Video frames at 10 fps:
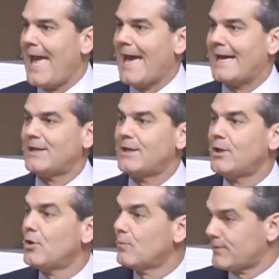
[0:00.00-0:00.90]

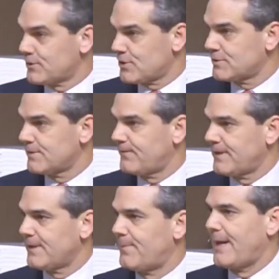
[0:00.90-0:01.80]
had with the church
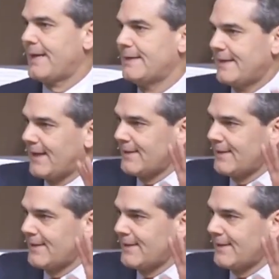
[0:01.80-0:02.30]
of Philippi.